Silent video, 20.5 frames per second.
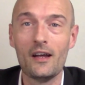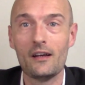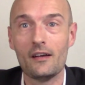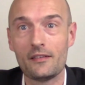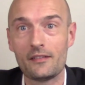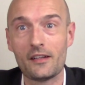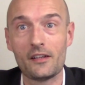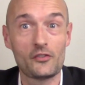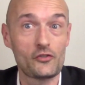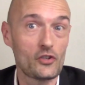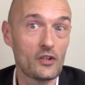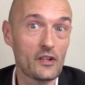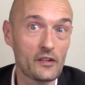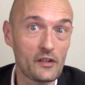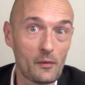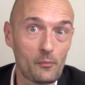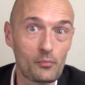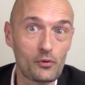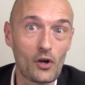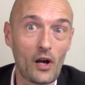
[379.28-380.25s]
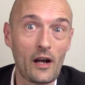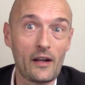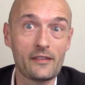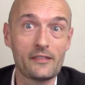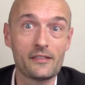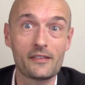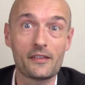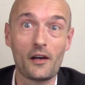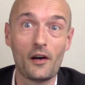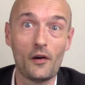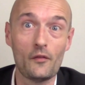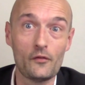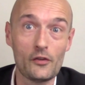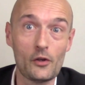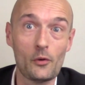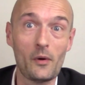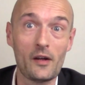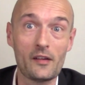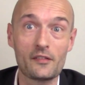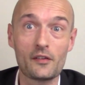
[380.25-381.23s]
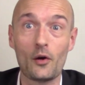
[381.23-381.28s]
essentially the price of
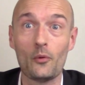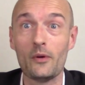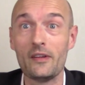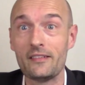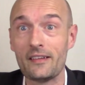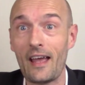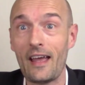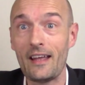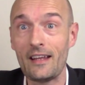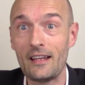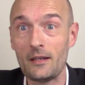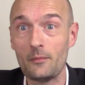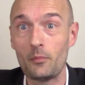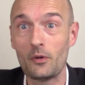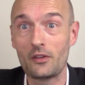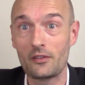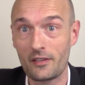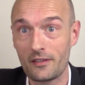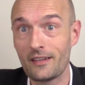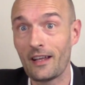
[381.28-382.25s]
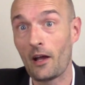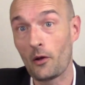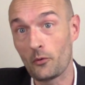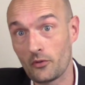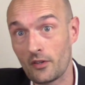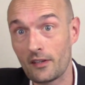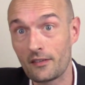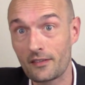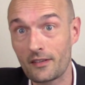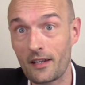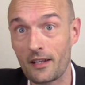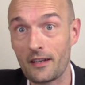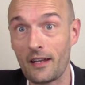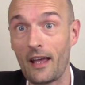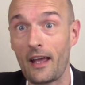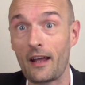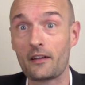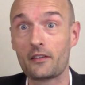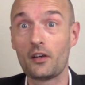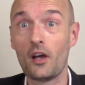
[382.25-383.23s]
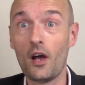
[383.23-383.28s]
USO is able to now
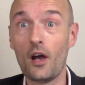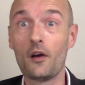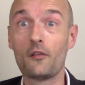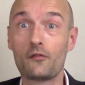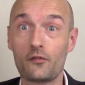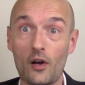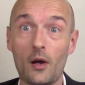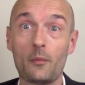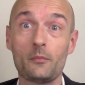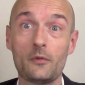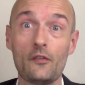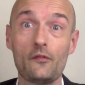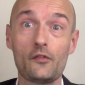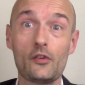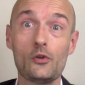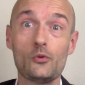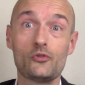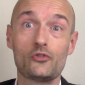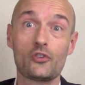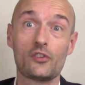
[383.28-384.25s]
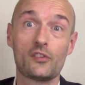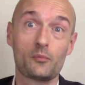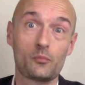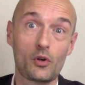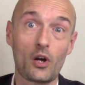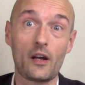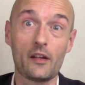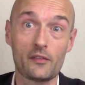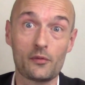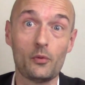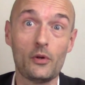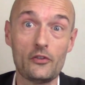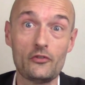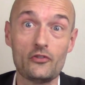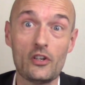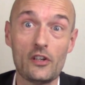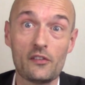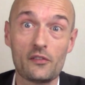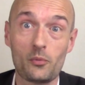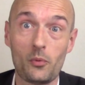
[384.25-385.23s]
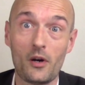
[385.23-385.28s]
disconnect from the futures price, which
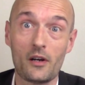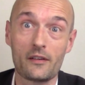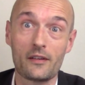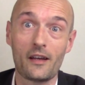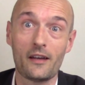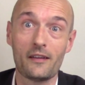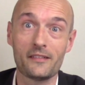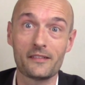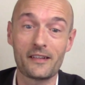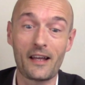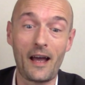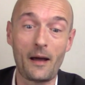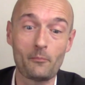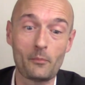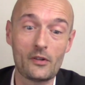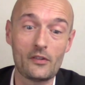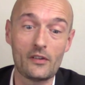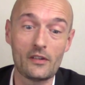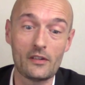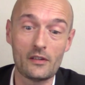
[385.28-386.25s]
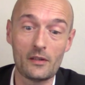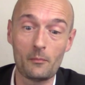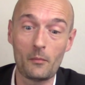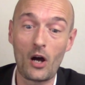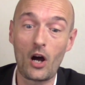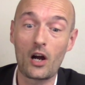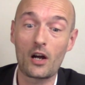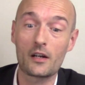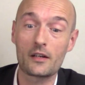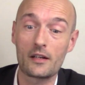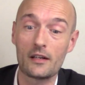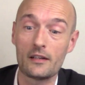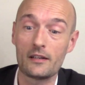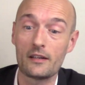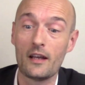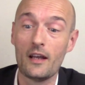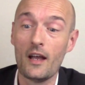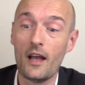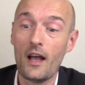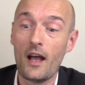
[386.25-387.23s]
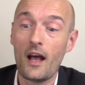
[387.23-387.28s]
is what has happened in the market.
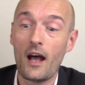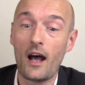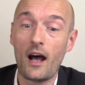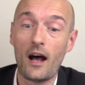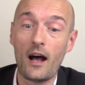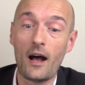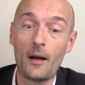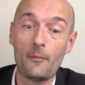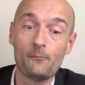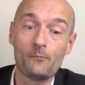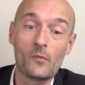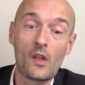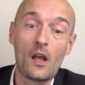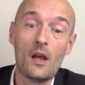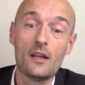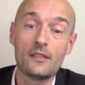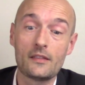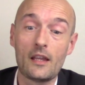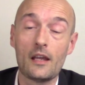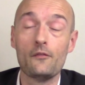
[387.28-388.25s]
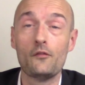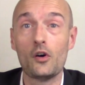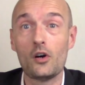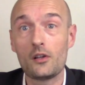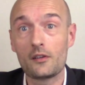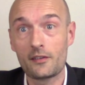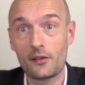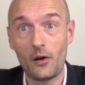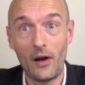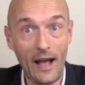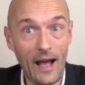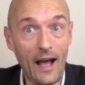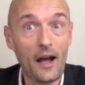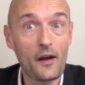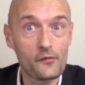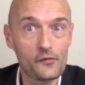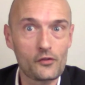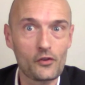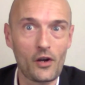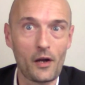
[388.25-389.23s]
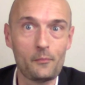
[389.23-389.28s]
They've also,
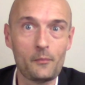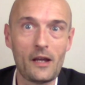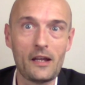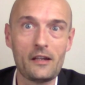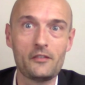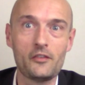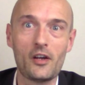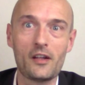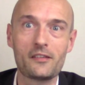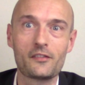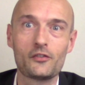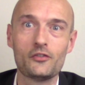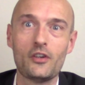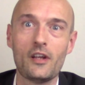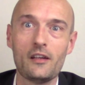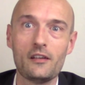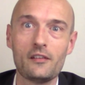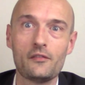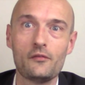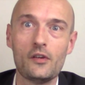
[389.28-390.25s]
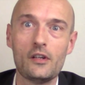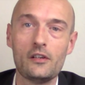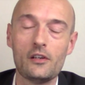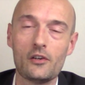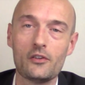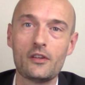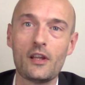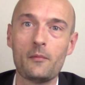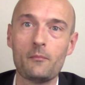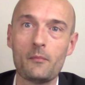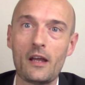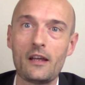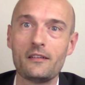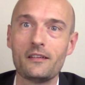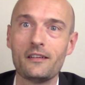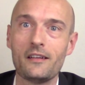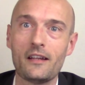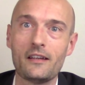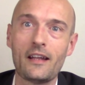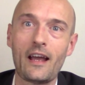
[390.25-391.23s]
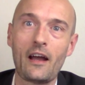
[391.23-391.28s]
after I made yesterday's video, they made
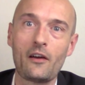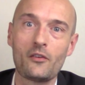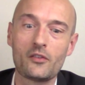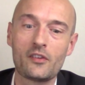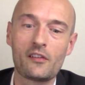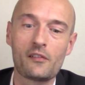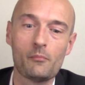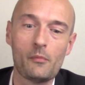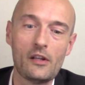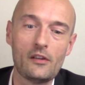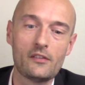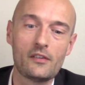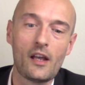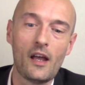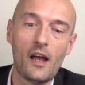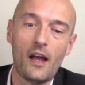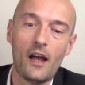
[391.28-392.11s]
an announcement,